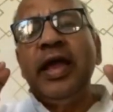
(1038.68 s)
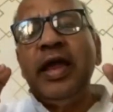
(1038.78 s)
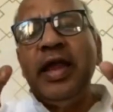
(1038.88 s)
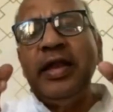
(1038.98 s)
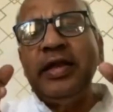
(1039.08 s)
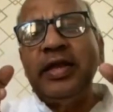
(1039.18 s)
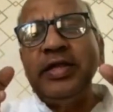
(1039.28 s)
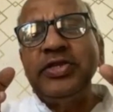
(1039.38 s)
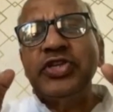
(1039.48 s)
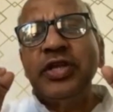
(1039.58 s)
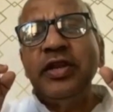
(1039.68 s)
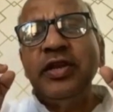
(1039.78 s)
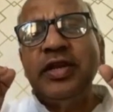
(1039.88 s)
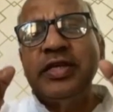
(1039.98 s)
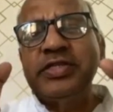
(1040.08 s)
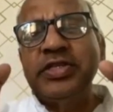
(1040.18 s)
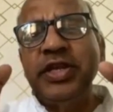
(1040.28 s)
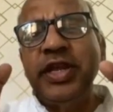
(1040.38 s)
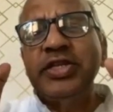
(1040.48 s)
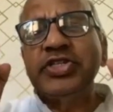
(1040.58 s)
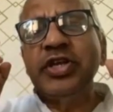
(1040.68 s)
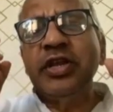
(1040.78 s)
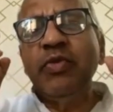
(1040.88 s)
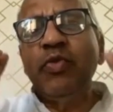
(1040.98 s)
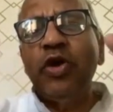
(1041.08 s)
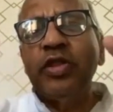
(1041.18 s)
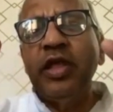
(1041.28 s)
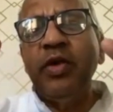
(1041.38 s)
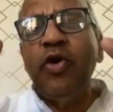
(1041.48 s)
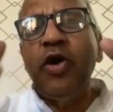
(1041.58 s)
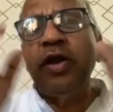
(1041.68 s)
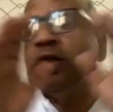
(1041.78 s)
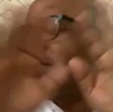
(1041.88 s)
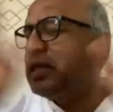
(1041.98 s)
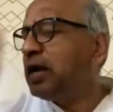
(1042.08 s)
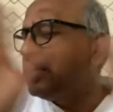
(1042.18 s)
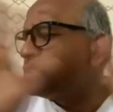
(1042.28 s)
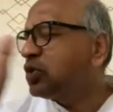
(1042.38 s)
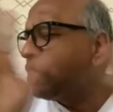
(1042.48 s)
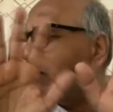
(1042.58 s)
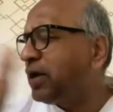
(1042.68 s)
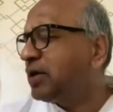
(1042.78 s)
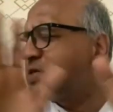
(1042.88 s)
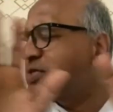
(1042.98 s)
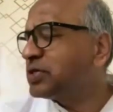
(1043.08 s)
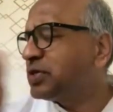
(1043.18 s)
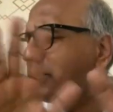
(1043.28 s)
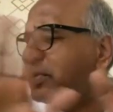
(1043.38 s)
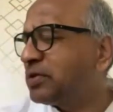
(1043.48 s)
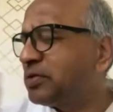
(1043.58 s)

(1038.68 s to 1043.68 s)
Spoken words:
Intention, destination, what they want, that is not my concern.